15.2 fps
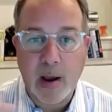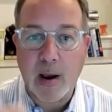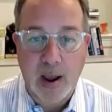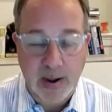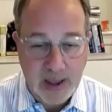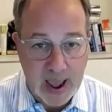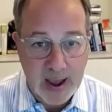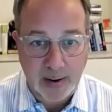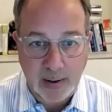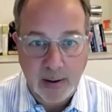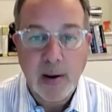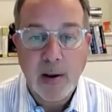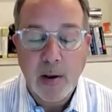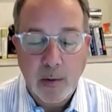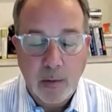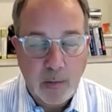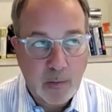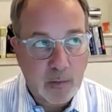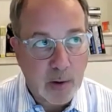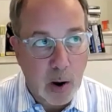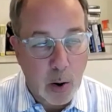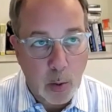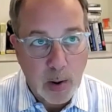again.
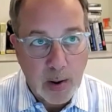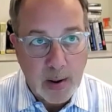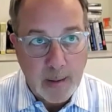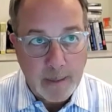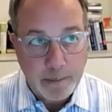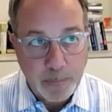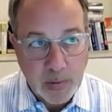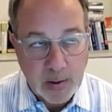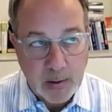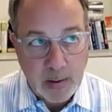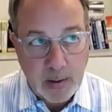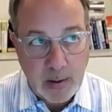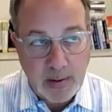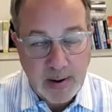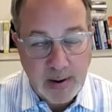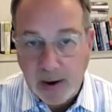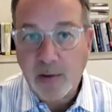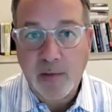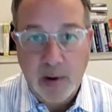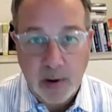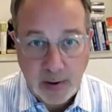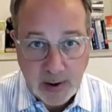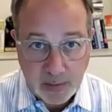So data is
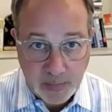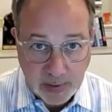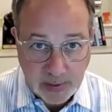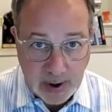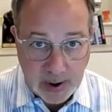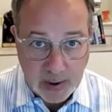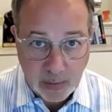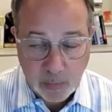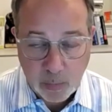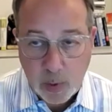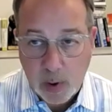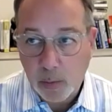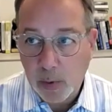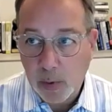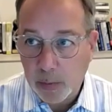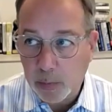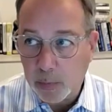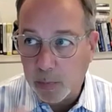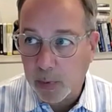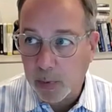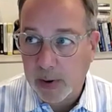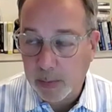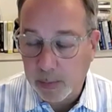very different. Data is what we
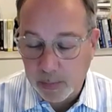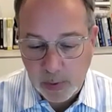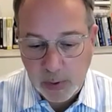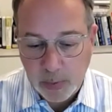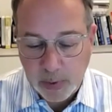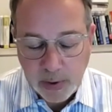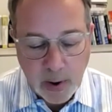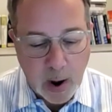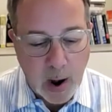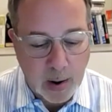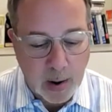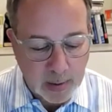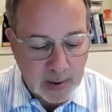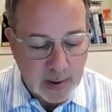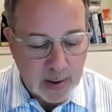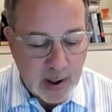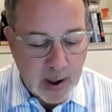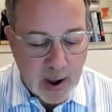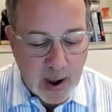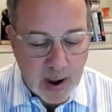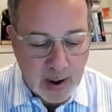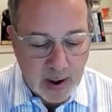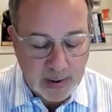would call
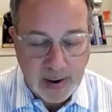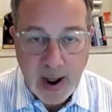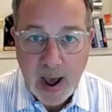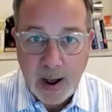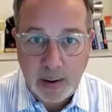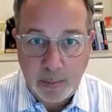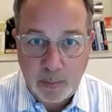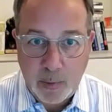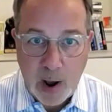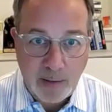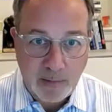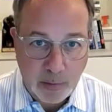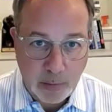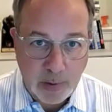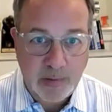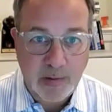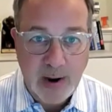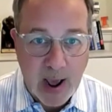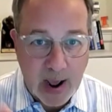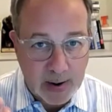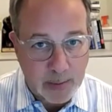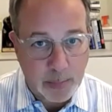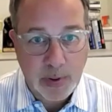a non-rivalrous,
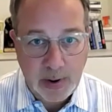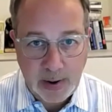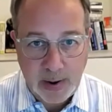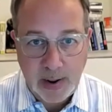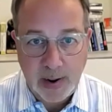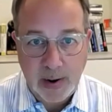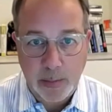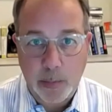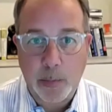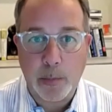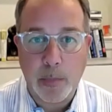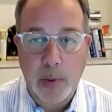non-depleting,